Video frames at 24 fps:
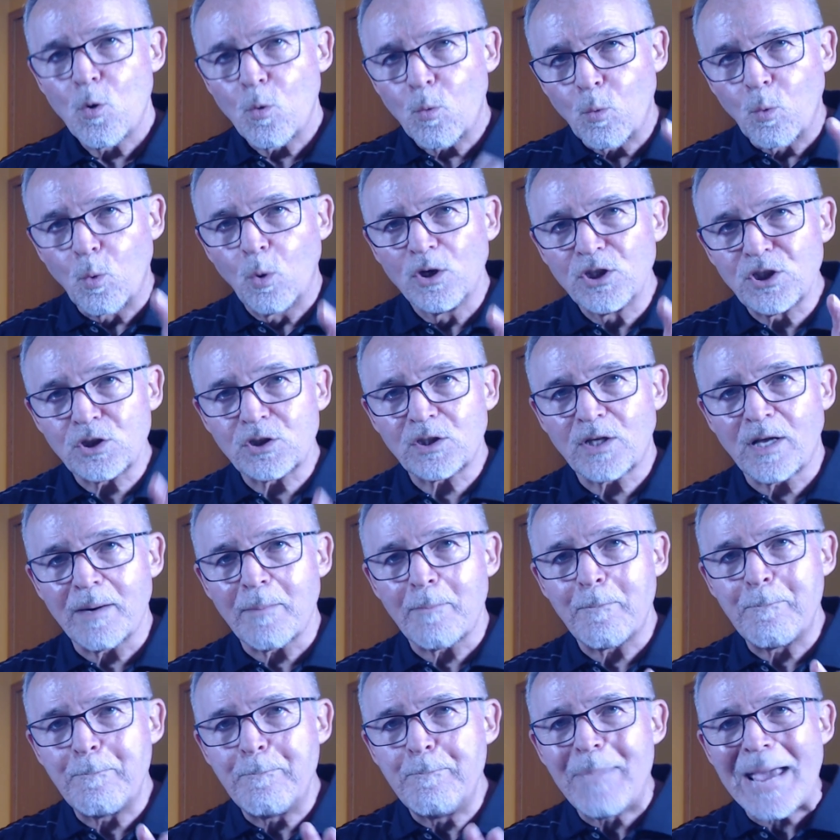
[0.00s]
We're just
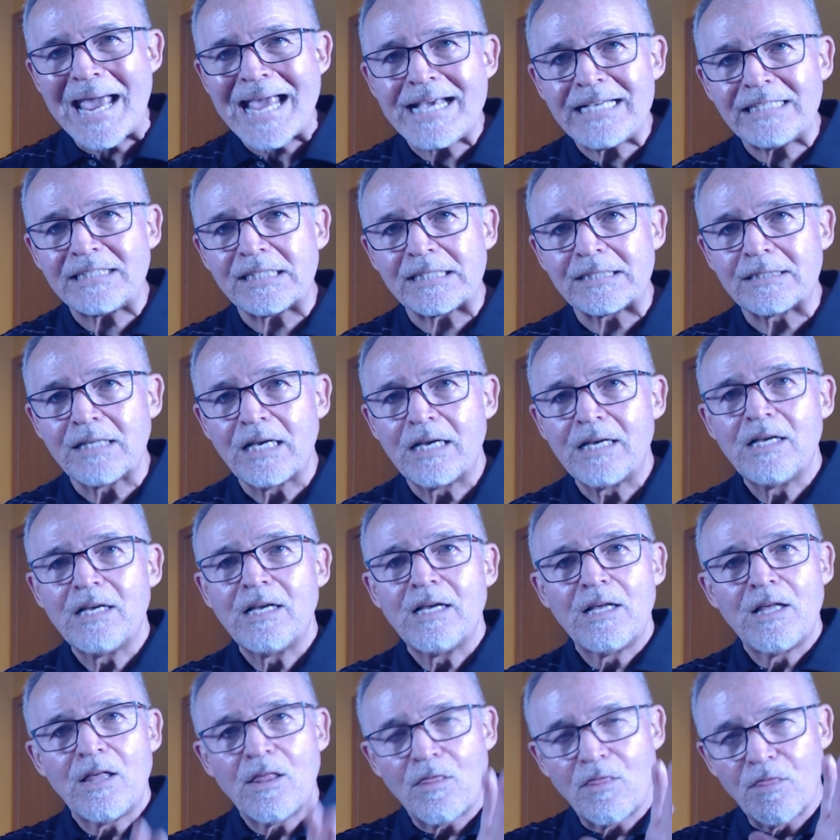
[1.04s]
going to base
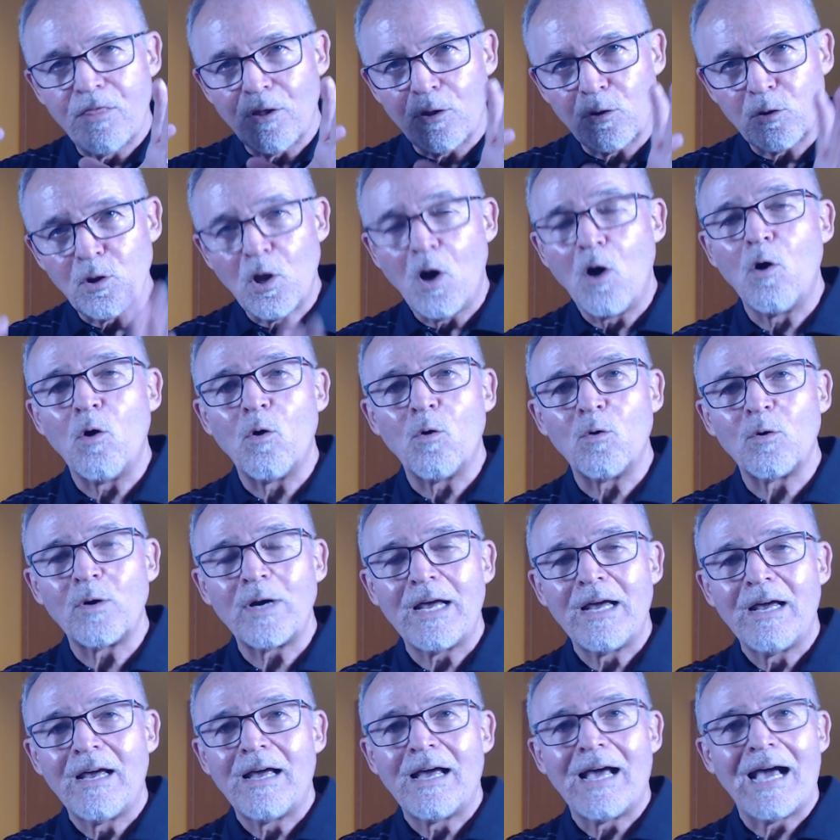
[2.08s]
the
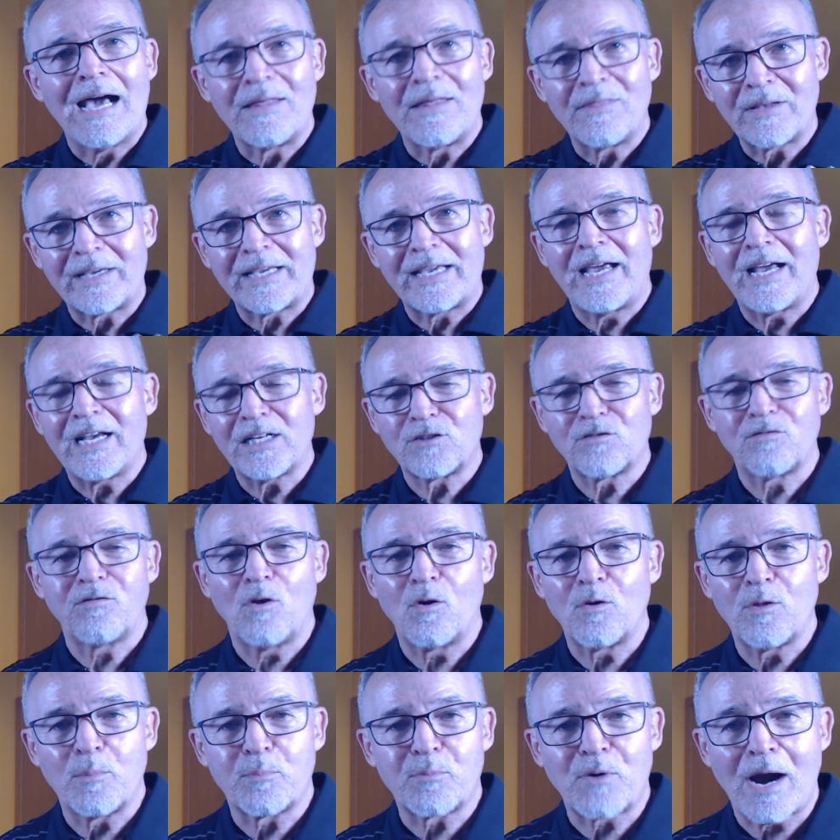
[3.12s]
loan on the cash flow
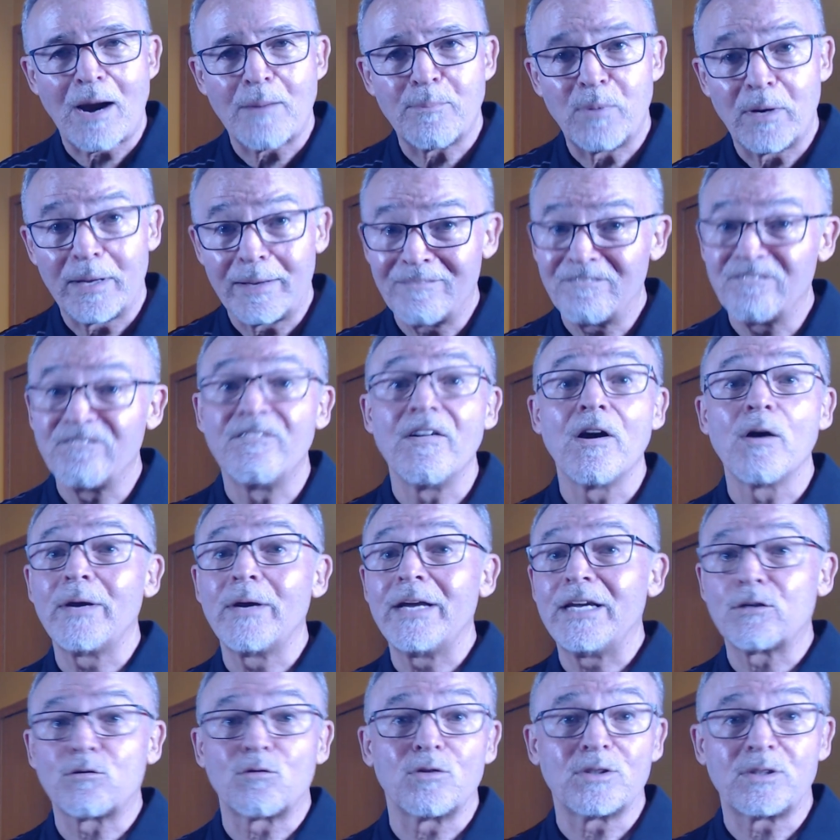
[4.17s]
of the property. Very
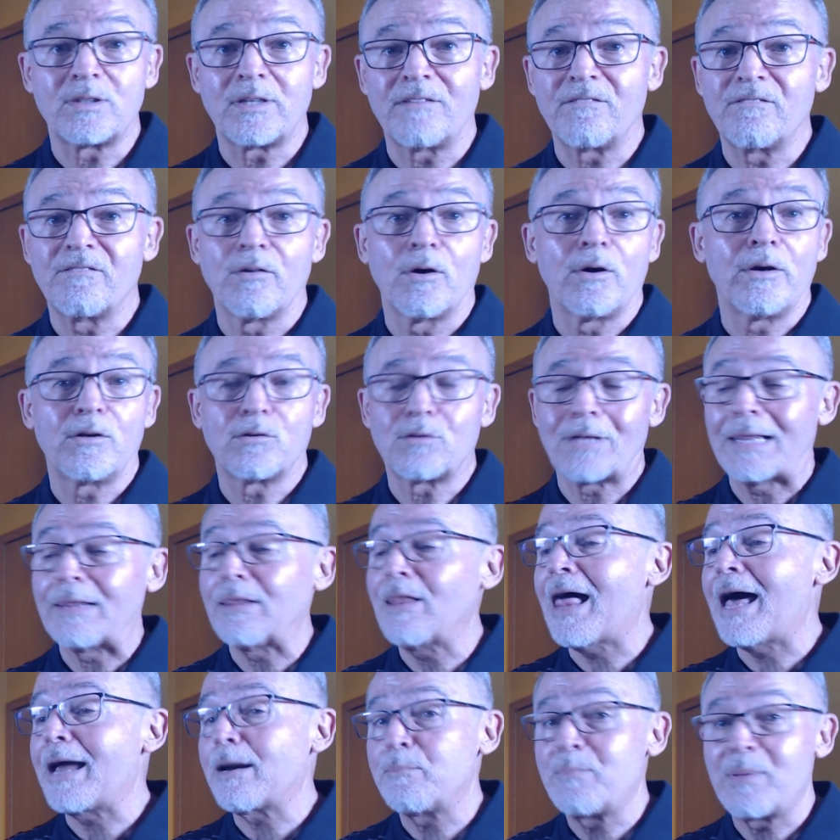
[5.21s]
interesting. A
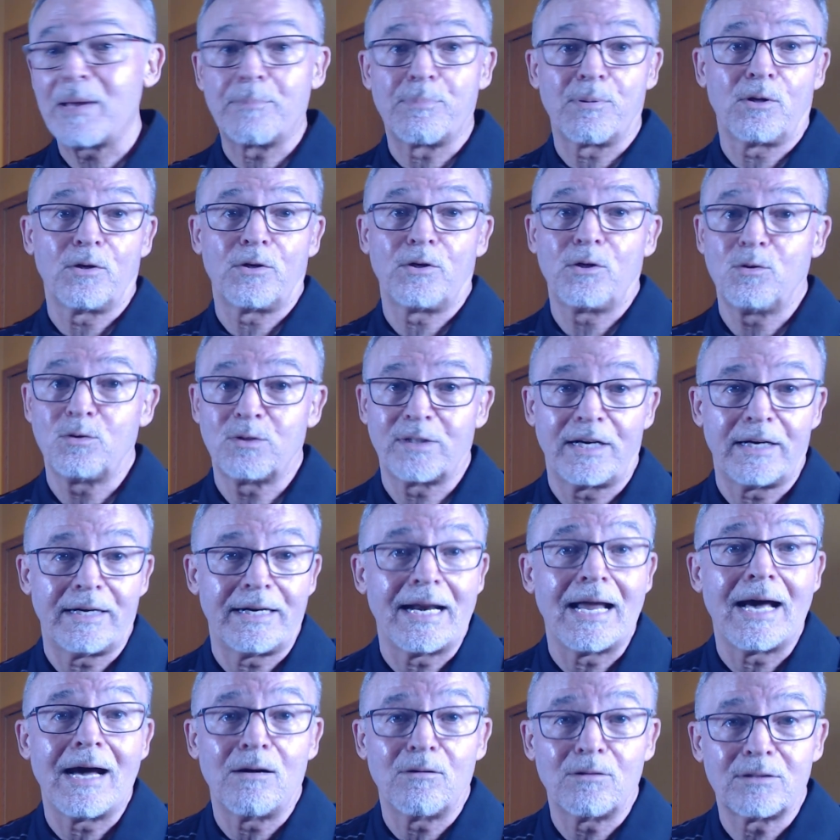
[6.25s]
lot of people are using it
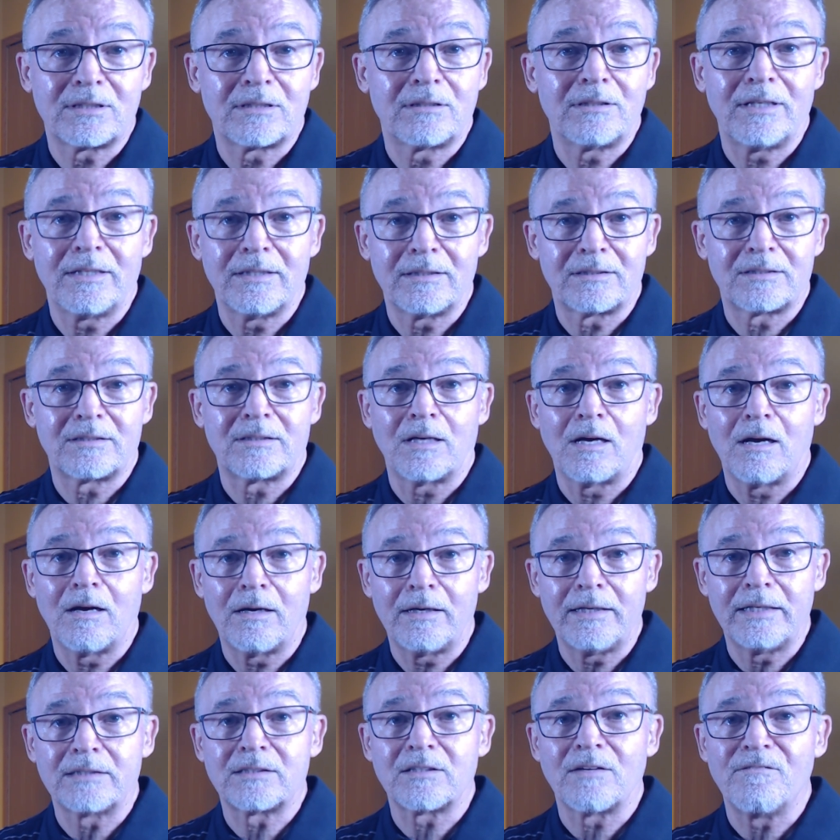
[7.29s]
now. It's
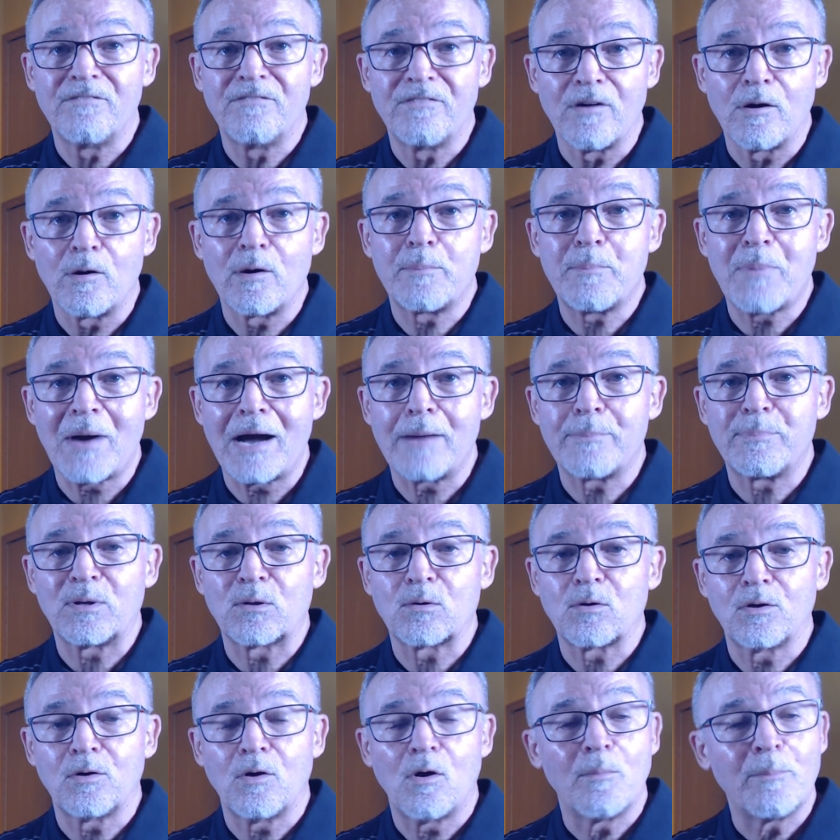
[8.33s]
a very
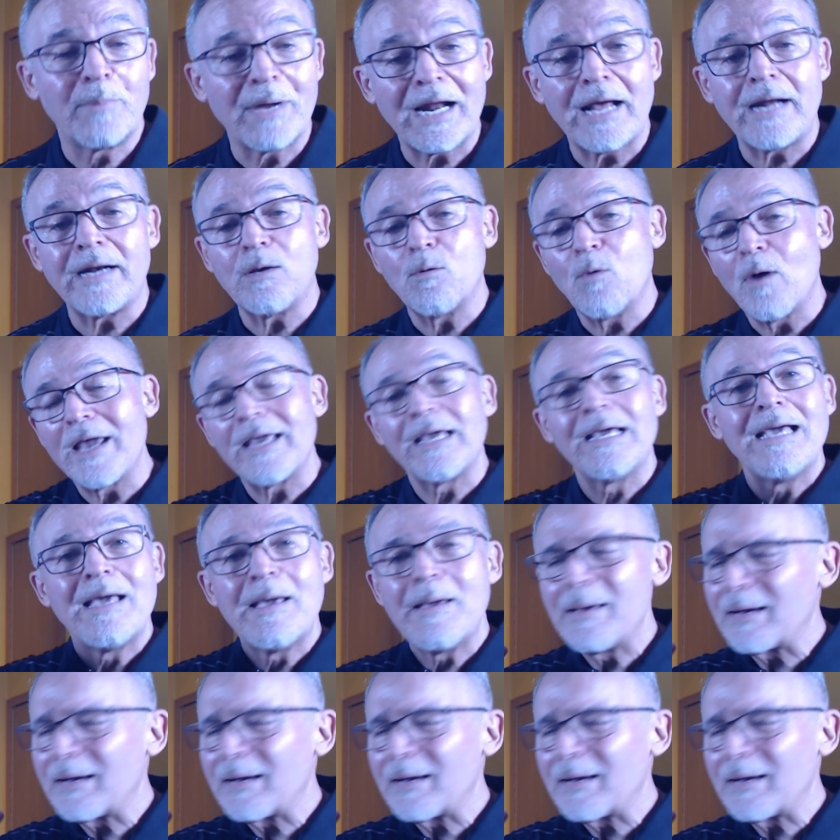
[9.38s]
popular loan. But anyway,